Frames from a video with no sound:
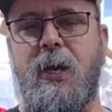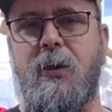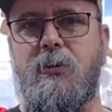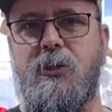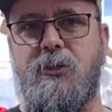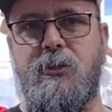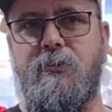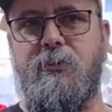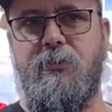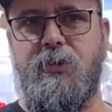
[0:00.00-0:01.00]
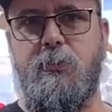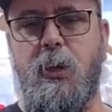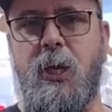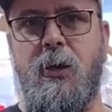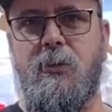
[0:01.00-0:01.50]
poundage than 50
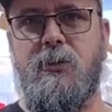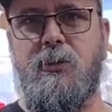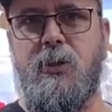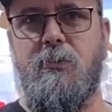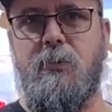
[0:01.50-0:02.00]
pounds